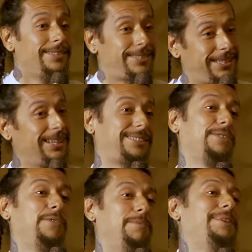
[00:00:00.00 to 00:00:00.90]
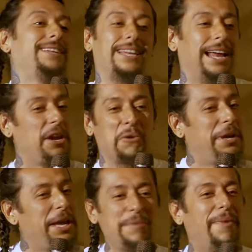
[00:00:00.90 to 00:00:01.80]
6 of them today, and I
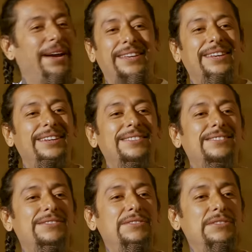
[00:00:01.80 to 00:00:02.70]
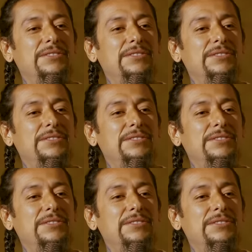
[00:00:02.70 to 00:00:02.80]
don't name my kids.